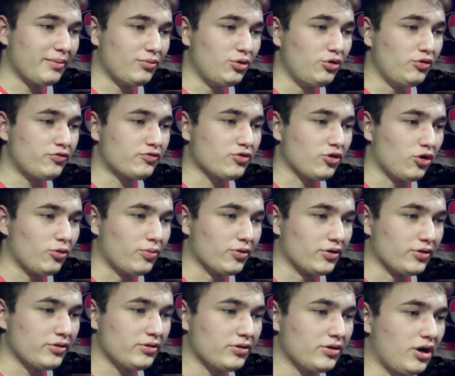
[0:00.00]
move,
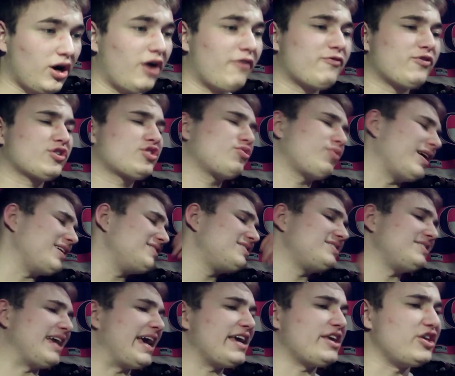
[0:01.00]
Colburn. Oh, for Christ's
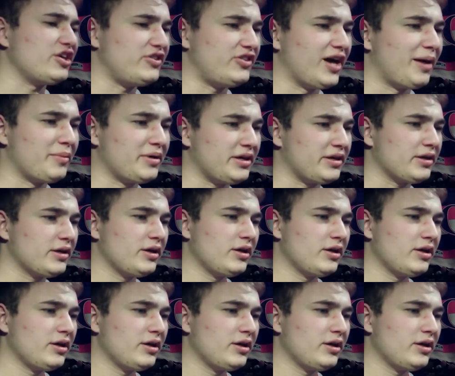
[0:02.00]
sake, you dummy.